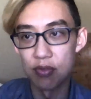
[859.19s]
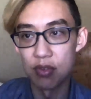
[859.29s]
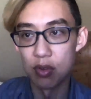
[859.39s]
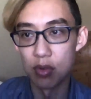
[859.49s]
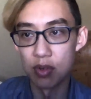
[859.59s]
if
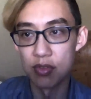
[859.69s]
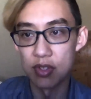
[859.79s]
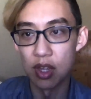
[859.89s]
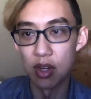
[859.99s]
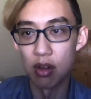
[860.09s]
you would have
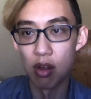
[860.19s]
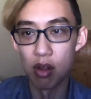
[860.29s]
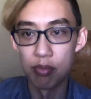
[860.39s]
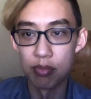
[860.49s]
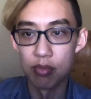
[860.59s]
said
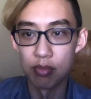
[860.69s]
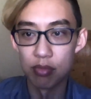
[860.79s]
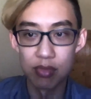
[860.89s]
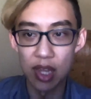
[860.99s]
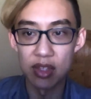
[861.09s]

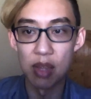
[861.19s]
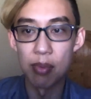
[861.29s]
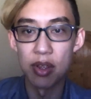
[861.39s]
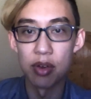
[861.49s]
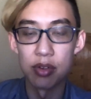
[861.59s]

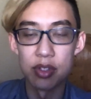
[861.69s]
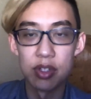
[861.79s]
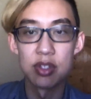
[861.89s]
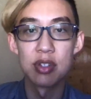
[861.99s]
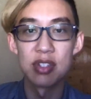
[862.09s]
Dattebayo,
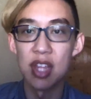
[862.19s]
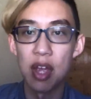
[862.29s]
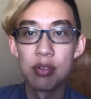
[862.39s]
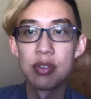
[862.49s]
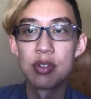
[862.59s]
just
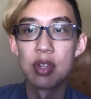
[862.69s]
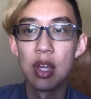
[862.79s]
sounds